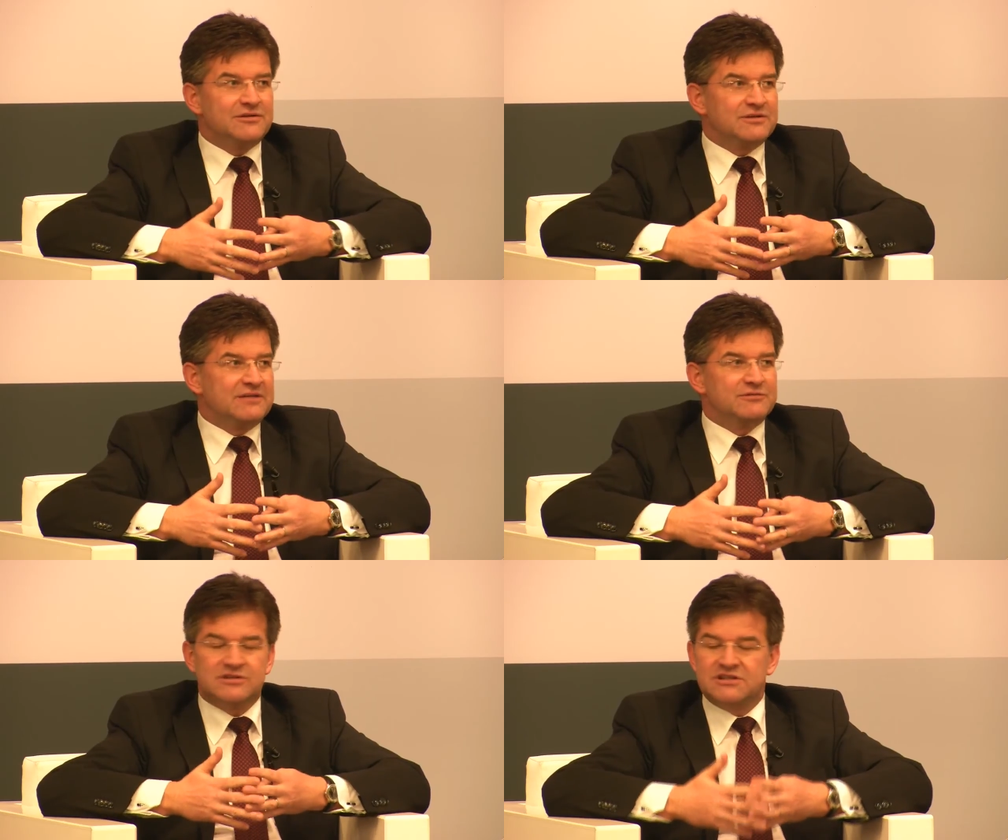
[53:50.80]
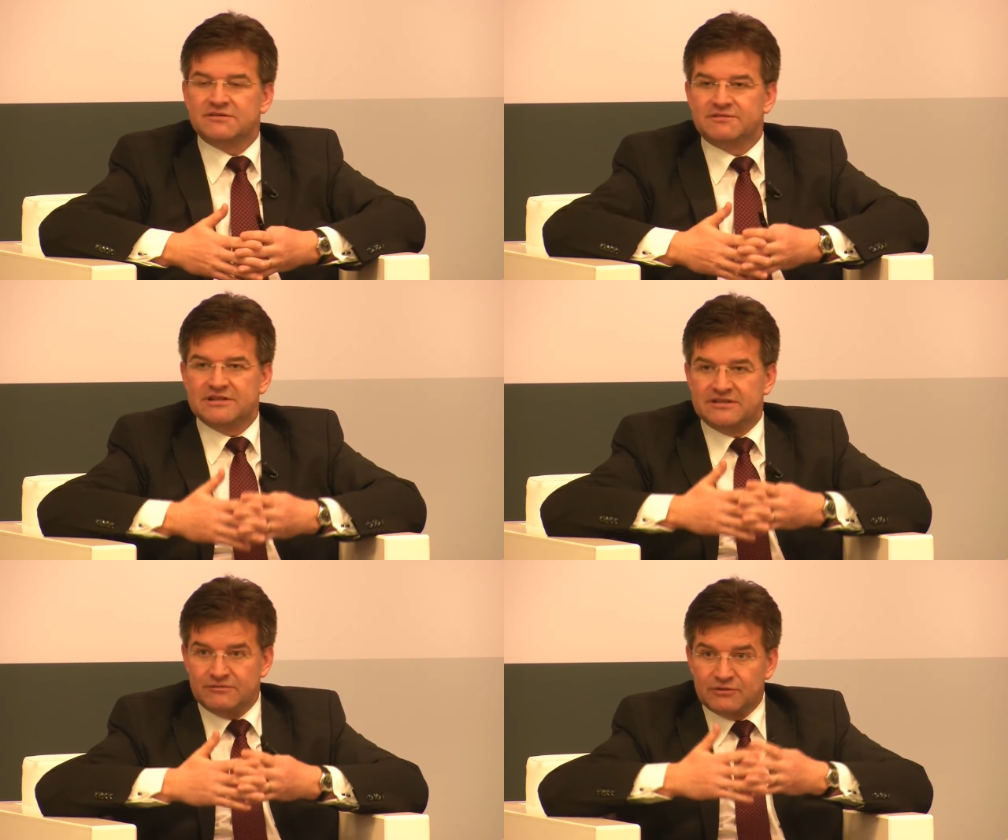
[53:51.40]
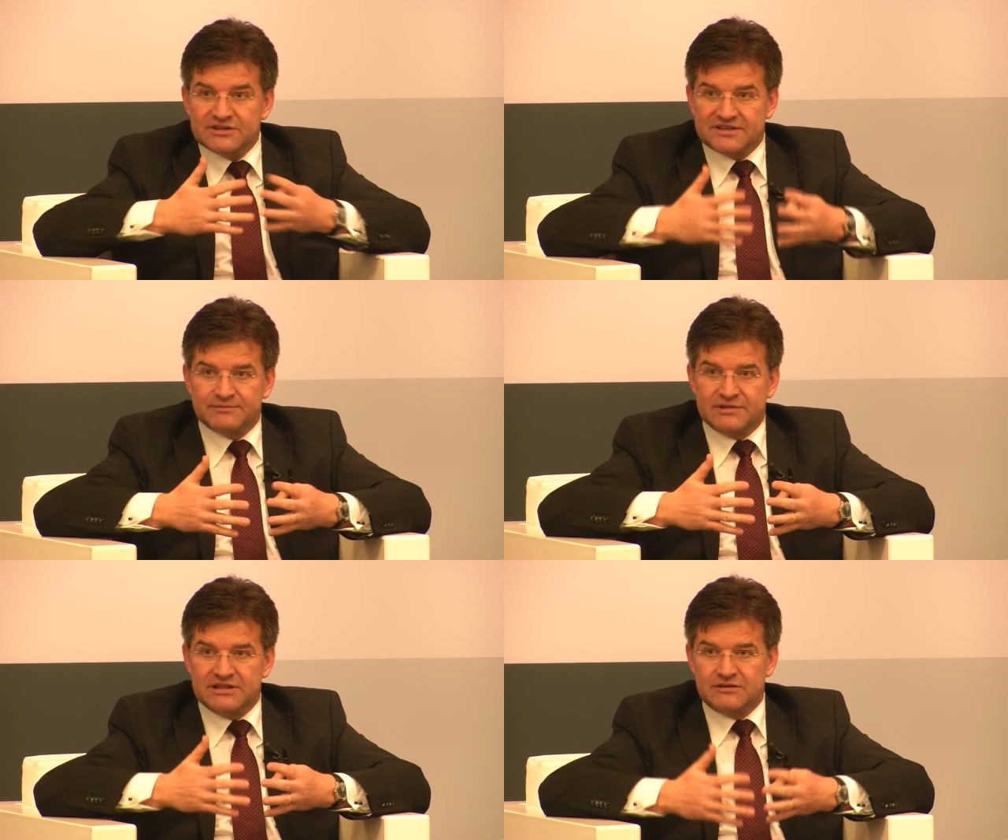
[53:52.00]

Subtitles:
to come to terms with what is happening.